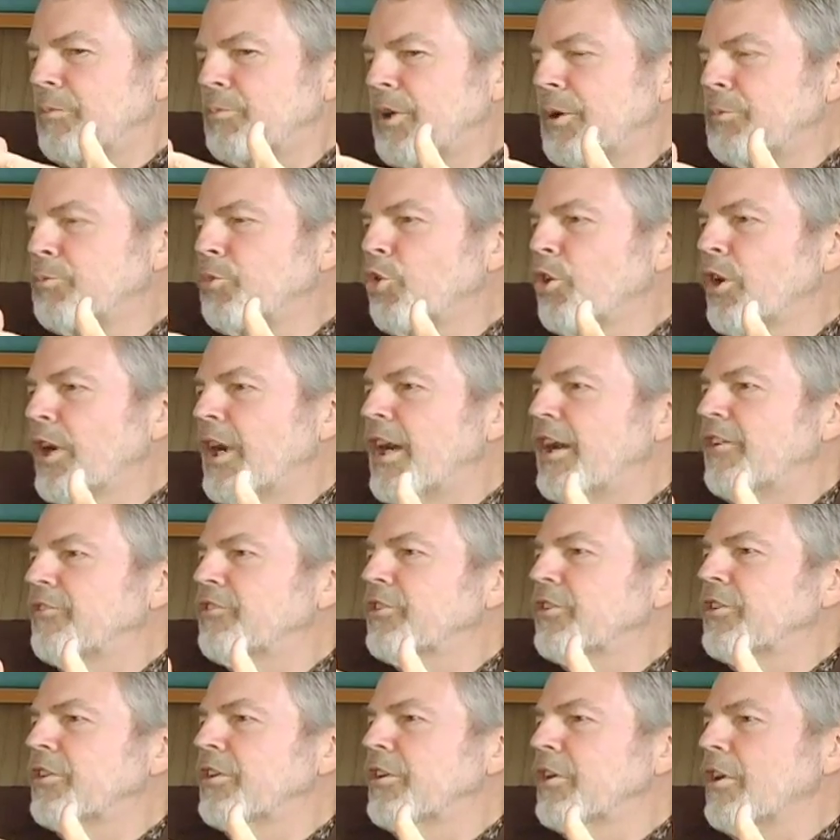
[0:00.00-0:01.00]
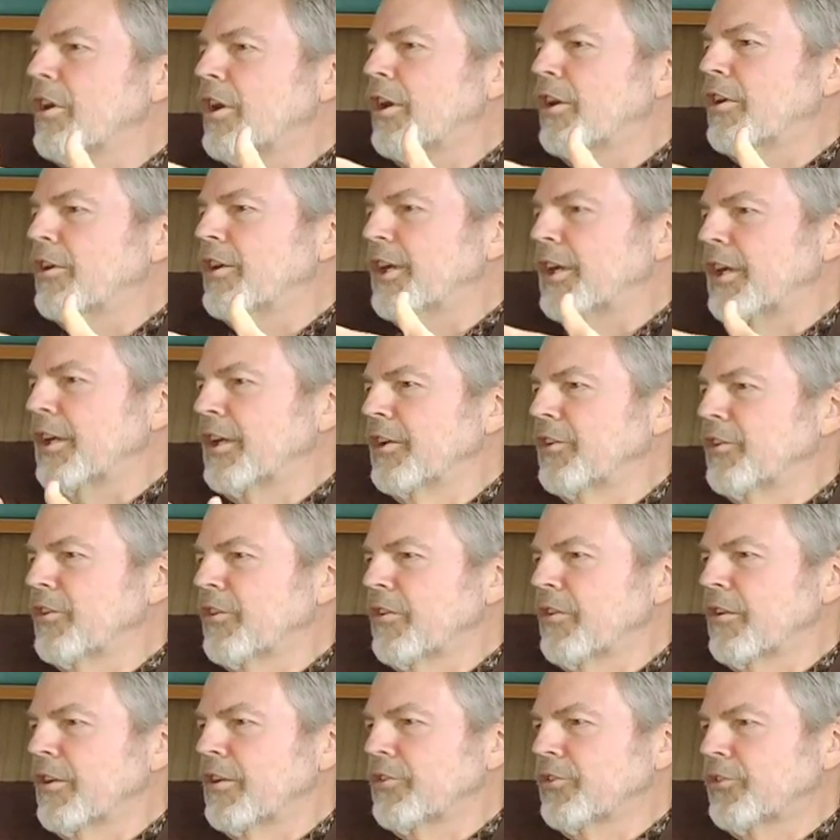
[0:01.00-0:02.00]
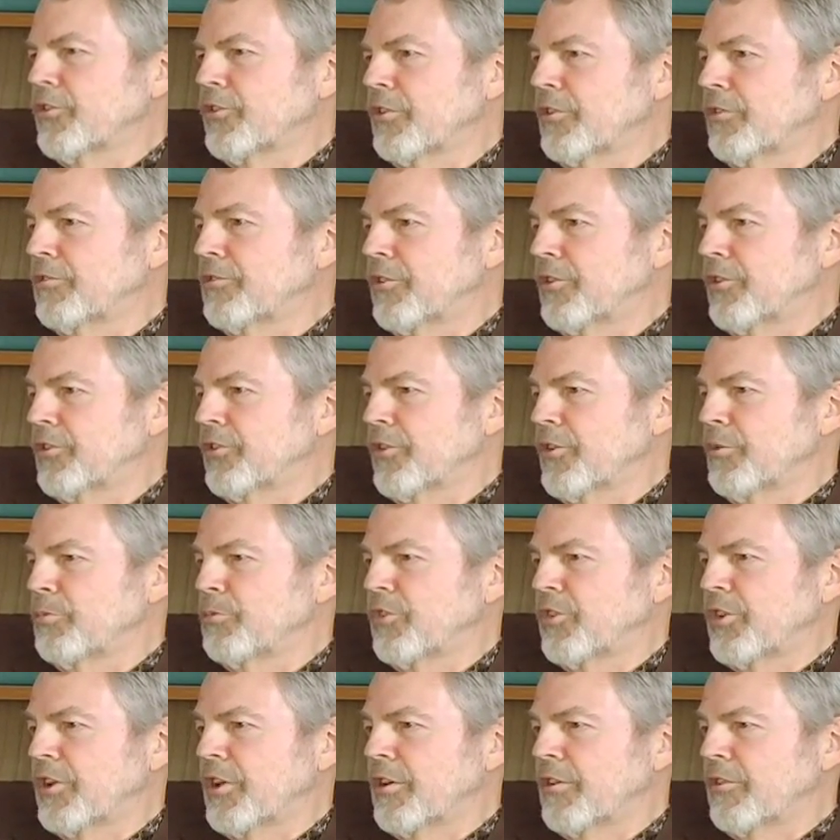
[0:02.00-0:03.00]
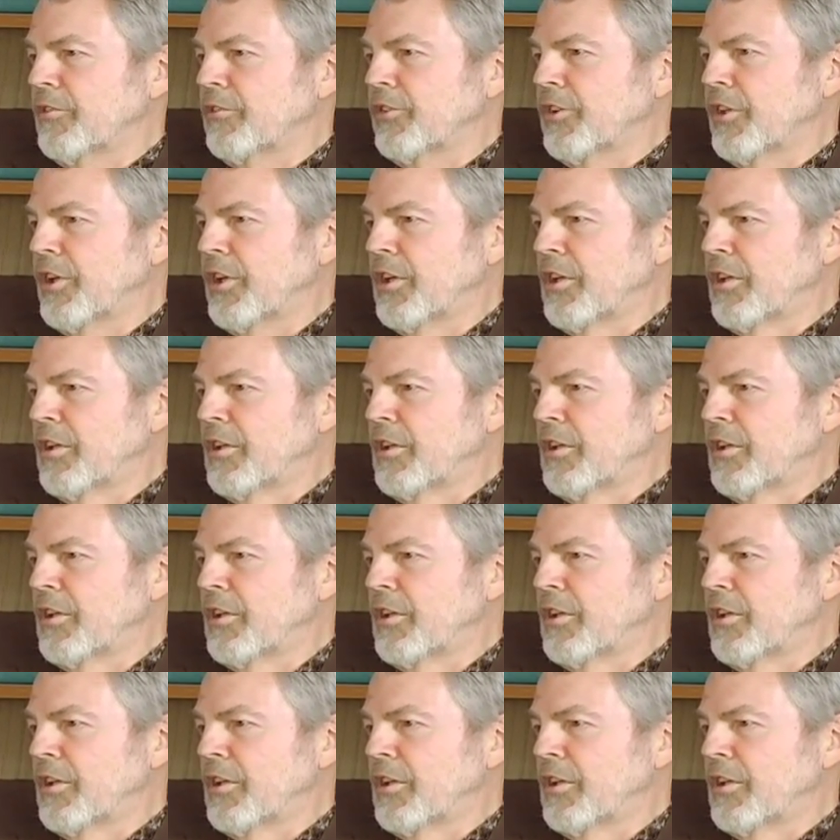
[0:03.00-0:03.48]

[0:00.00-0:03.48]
put more effort and hardening into the servers themselves.